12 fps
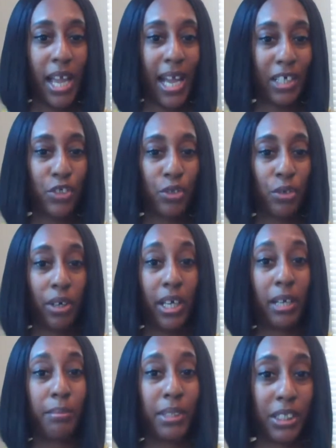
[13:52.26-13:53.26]
actual
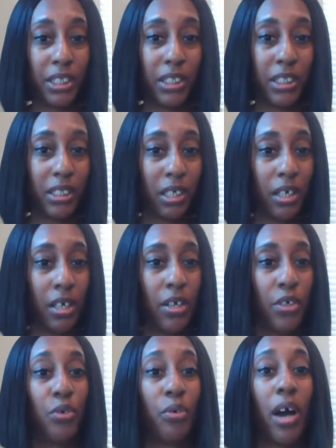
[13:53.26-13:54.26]
images.
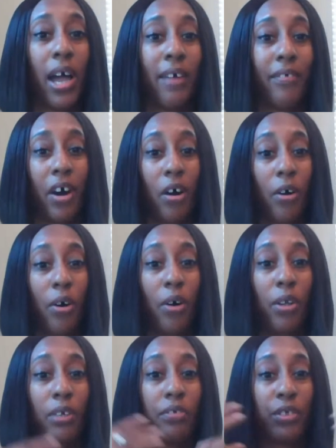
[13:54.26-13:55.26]
You'll have
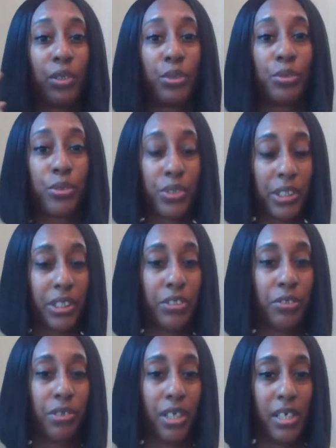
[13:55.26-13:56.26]
all of the tools
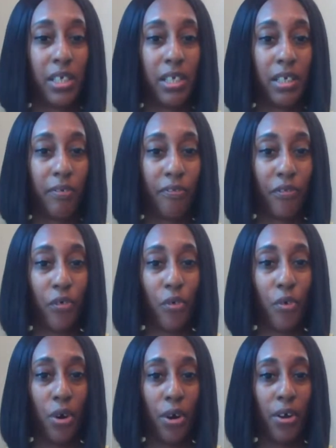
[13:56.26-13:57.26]
that you need
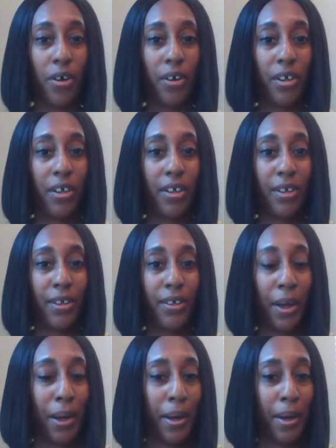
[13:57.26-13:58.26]
for
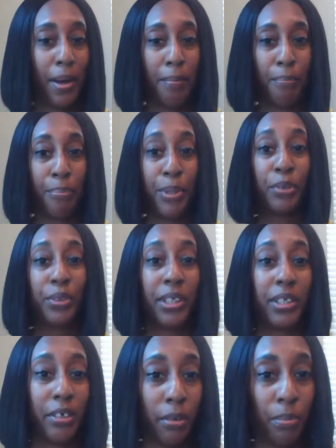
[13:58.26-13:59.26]

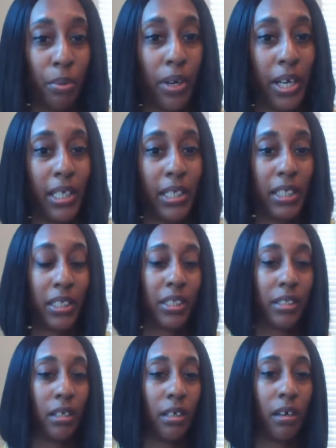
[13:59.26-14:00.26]
building your brand
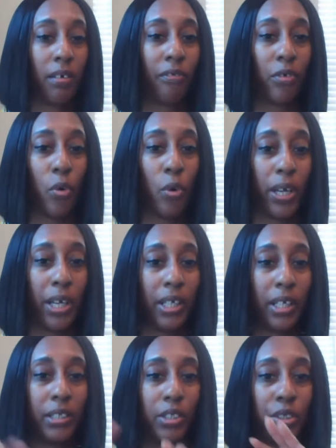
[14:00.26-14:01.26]
instead of going
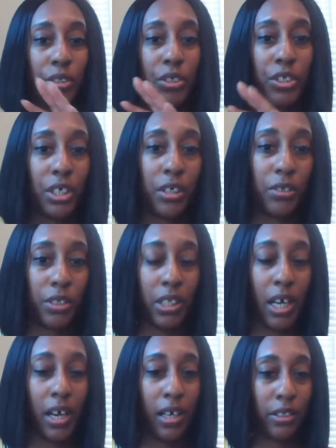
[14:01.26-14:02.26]
into
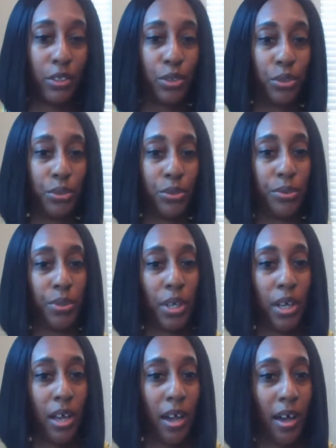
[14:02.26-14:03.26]
Shutterstock to
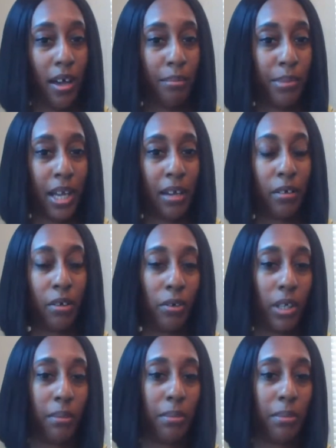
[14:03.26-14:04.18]
download